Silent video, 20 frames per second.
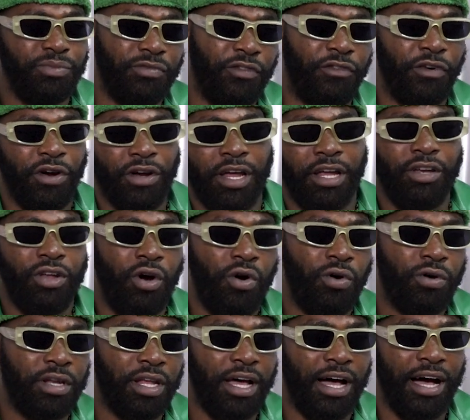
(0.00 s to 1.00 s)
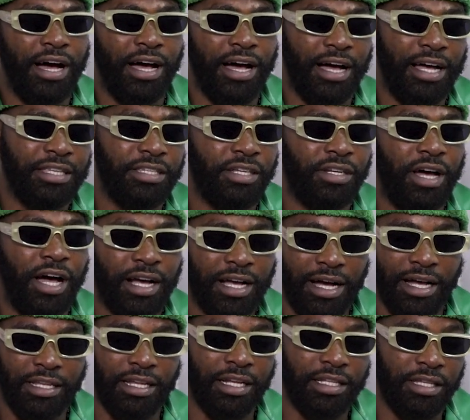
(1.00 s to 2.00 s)
further down, I
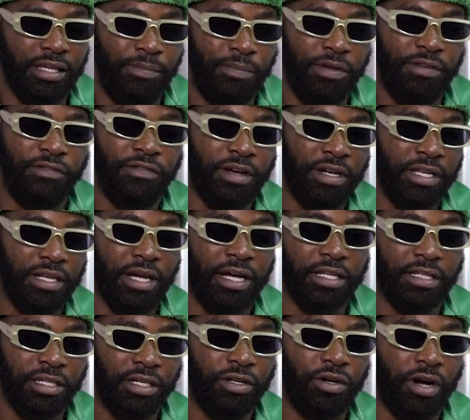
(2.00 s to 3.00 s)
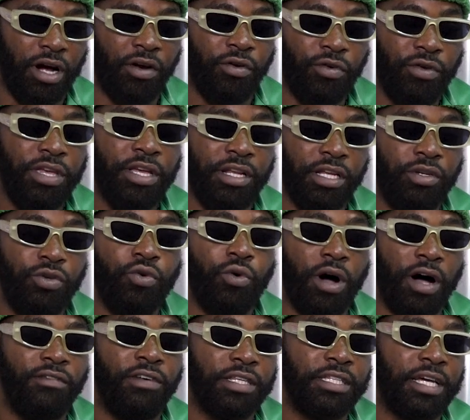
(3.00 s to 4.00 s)
got that epiphany that I really do
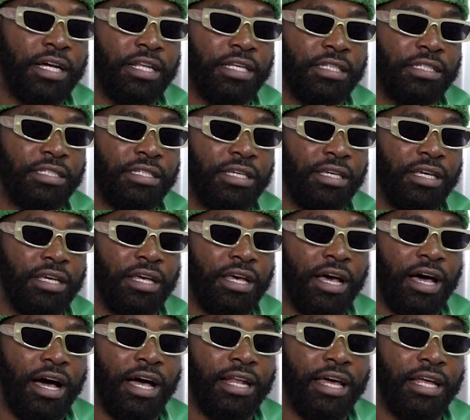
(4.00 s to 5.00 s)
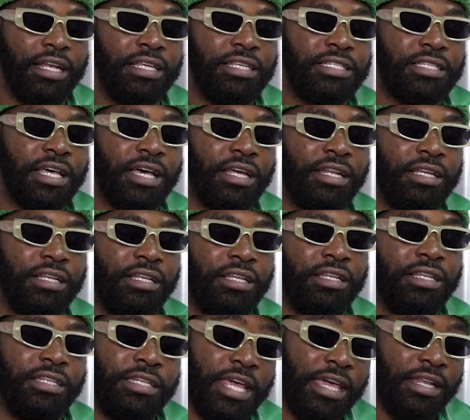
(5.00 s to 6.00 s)
have a talent, and
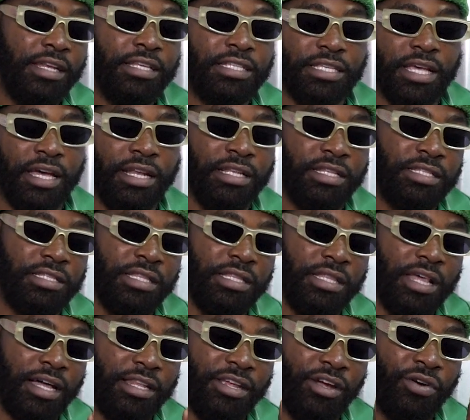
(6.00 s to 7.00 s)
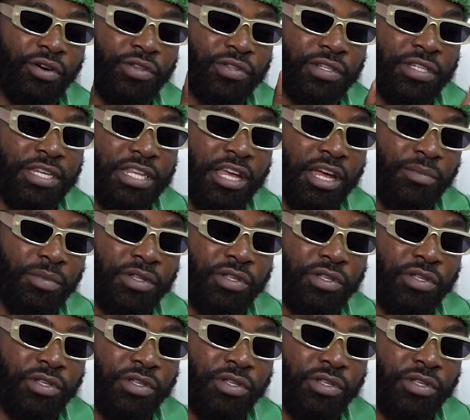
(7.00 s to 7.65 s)
they decided that they're going to dare me